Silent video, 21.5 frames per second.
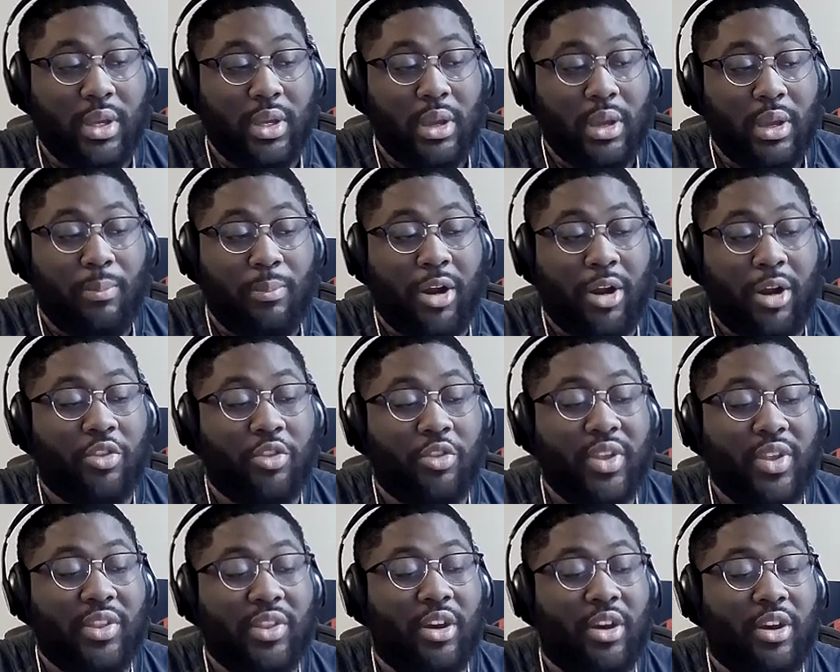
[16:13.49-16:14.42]
but I don't think
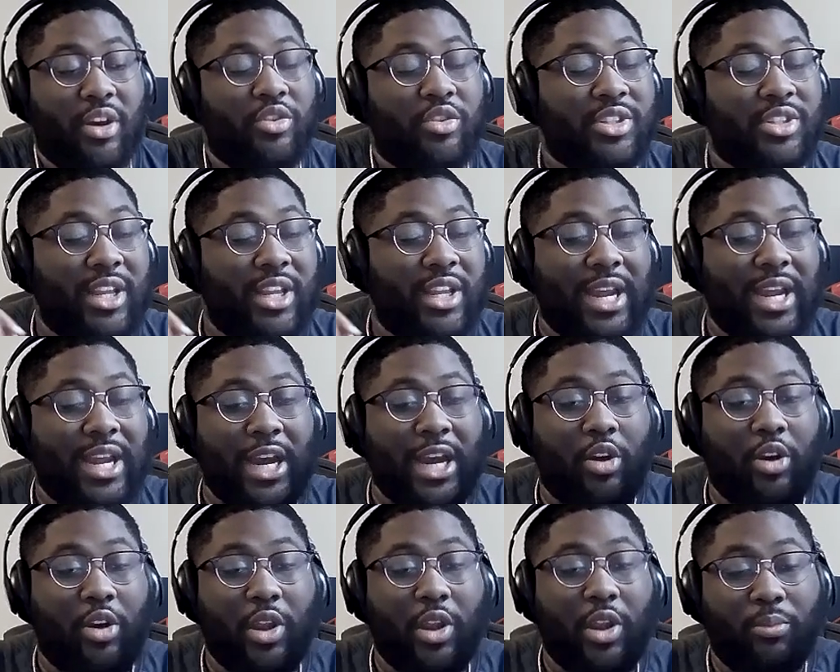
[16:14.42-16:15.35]
they understand how
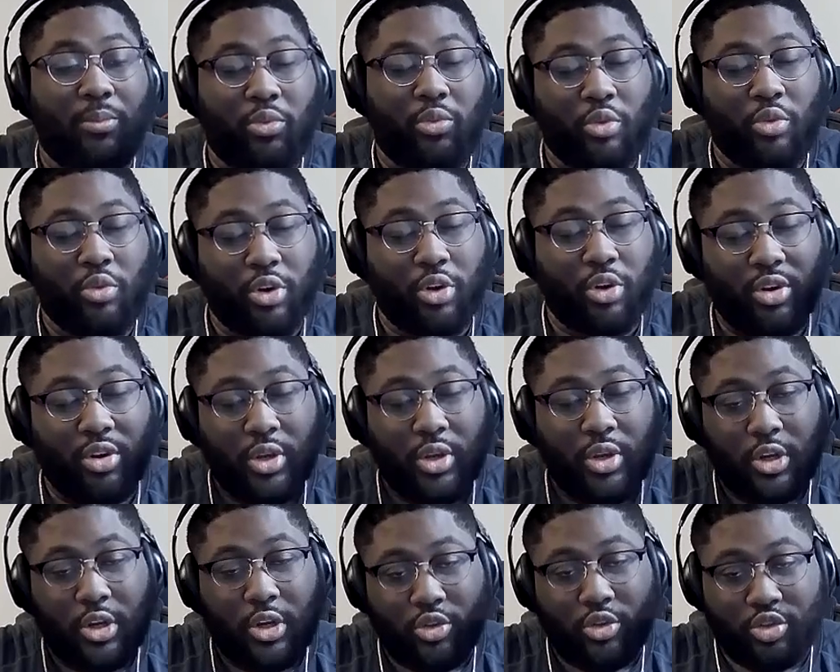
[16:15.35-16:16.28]
important
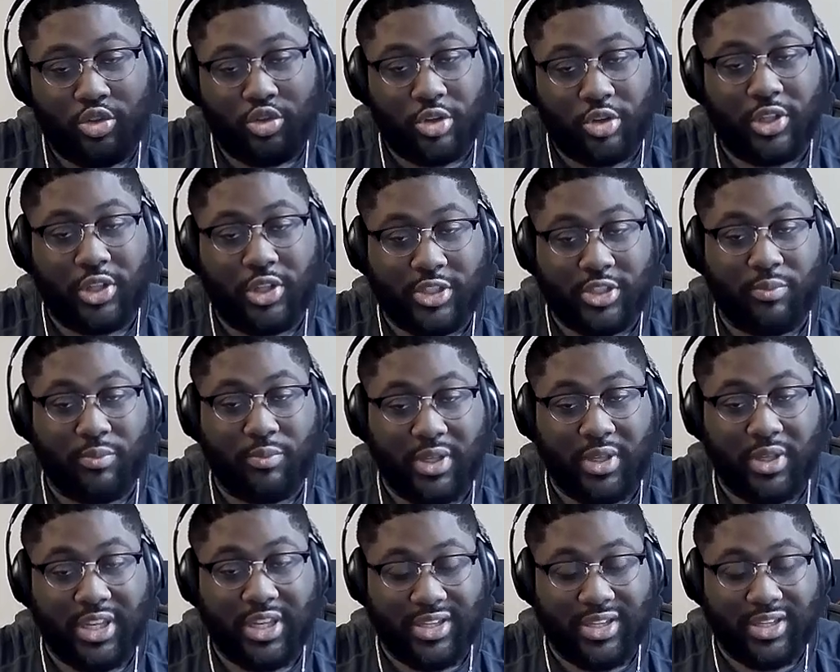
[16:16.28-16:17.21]
journalism
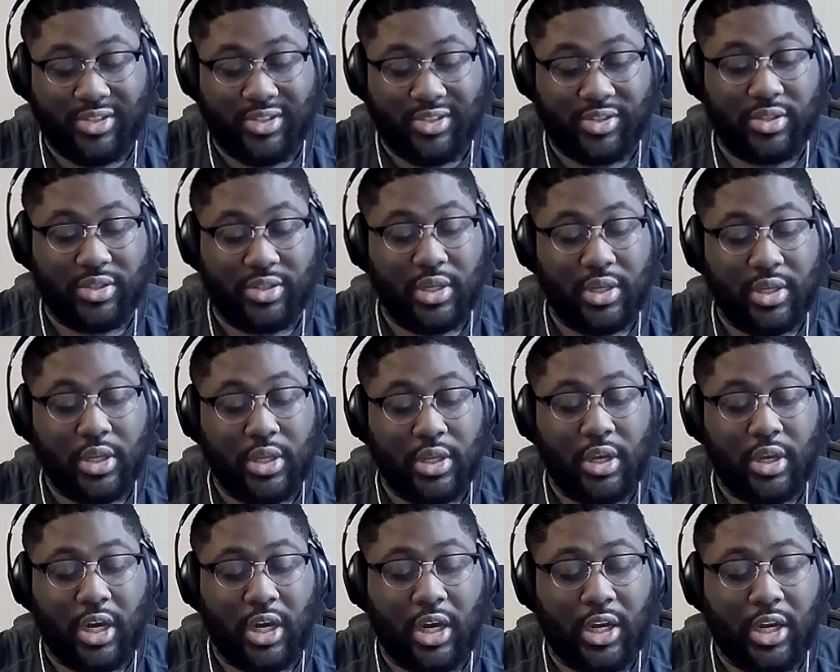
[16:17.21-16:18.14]
is
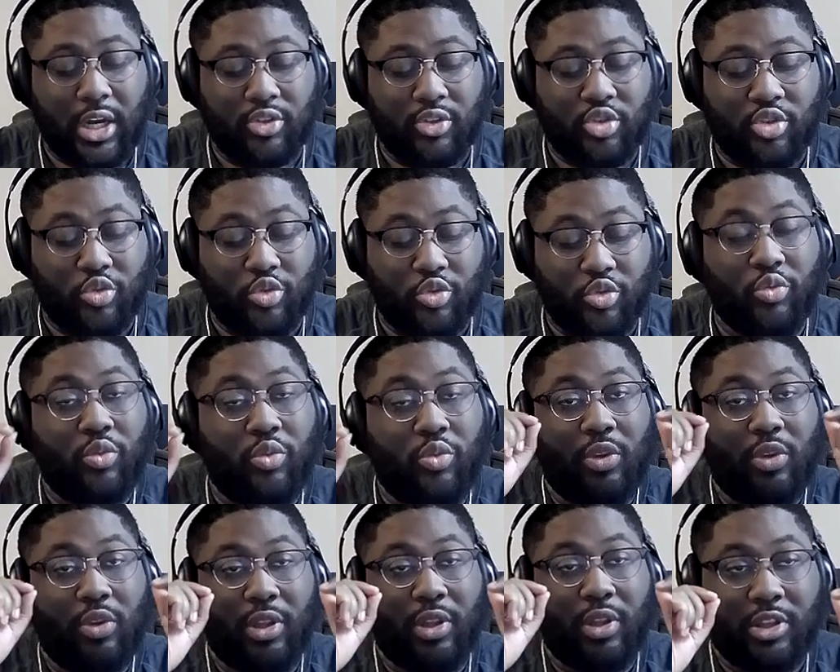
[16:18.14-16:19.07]
to
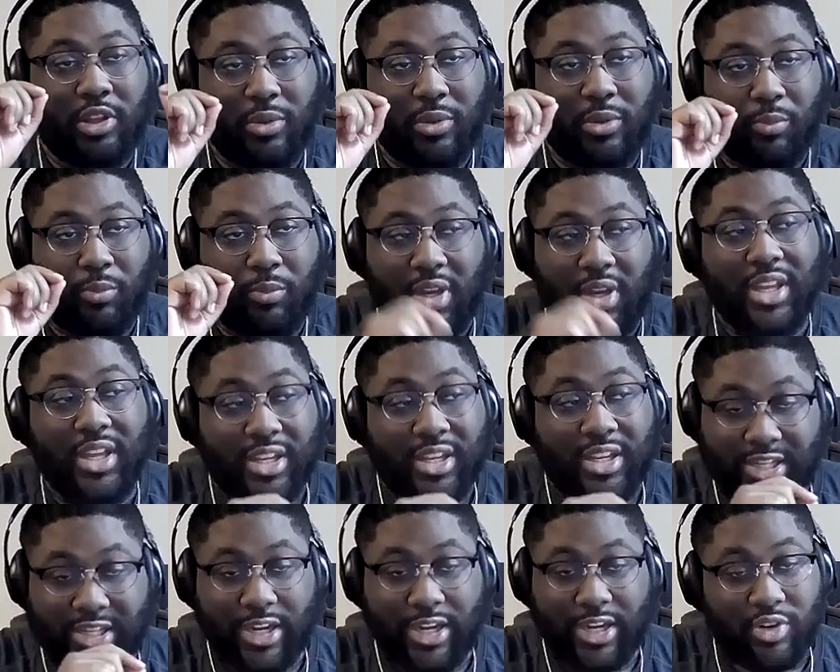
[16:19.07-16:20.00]
the media
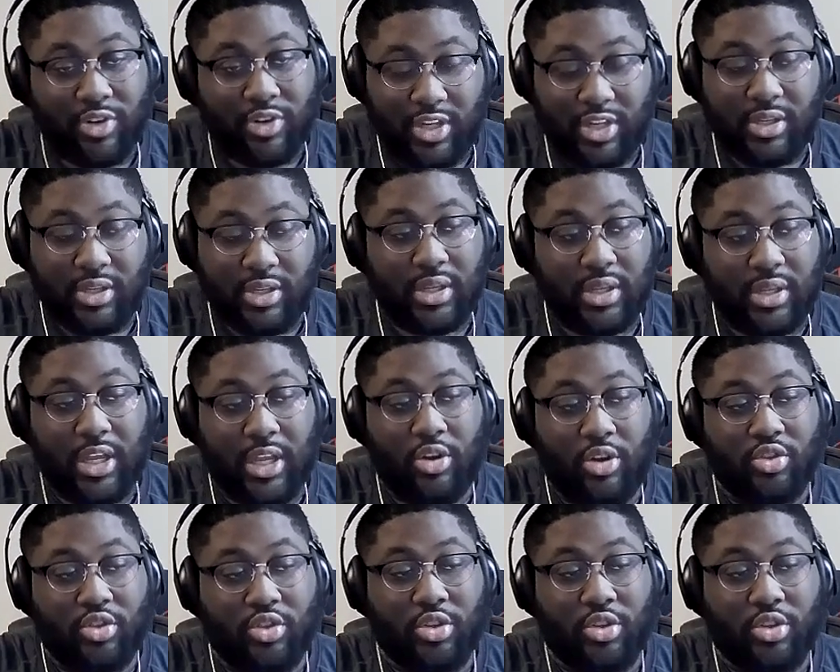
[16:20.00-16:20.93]
integrity, and
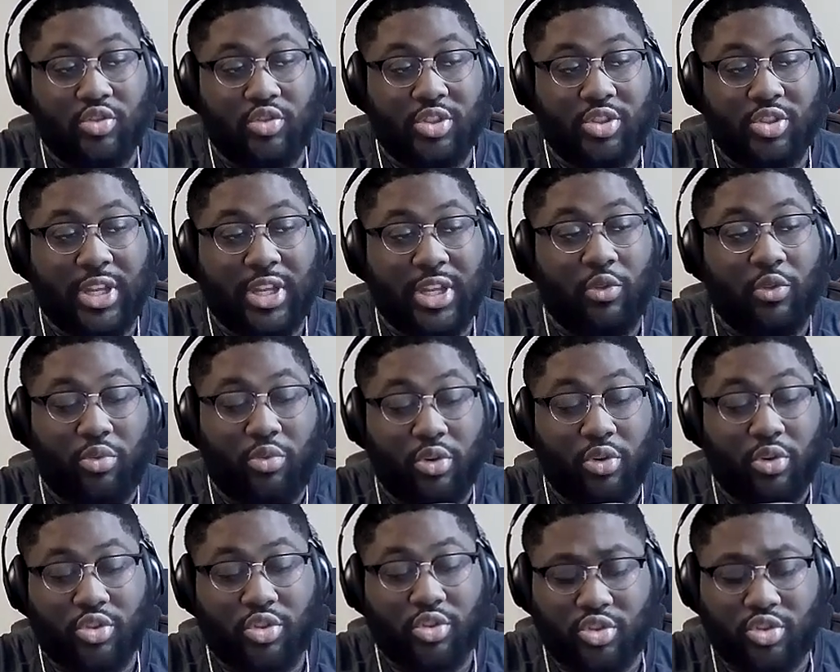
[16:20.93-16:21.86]
also just like reporting
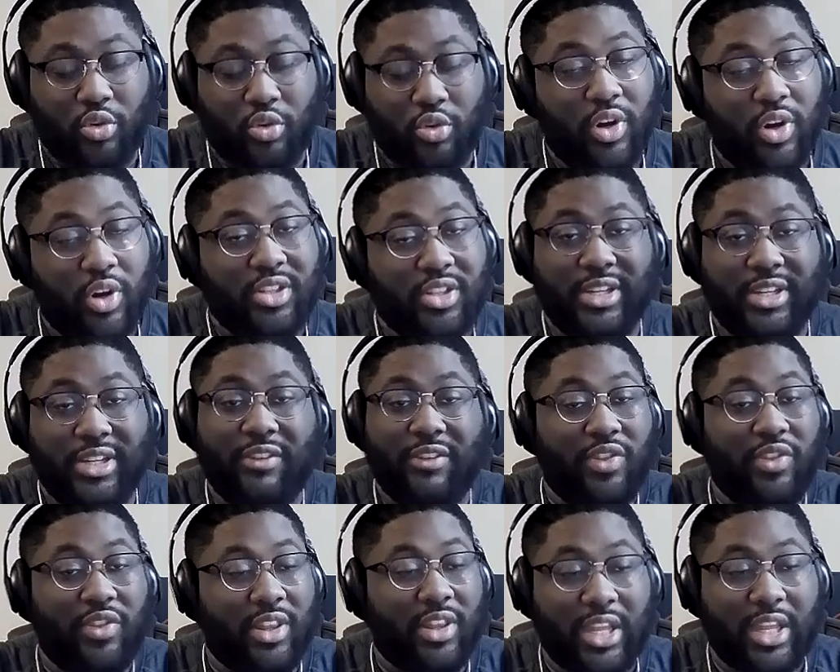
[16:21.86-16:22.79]
stories and
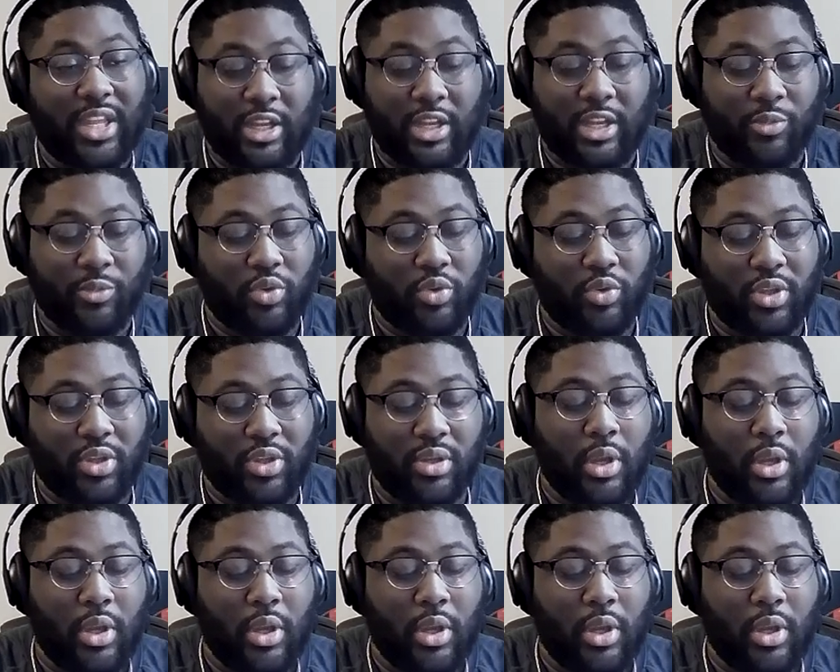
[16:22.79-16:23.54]
everything that comes with it,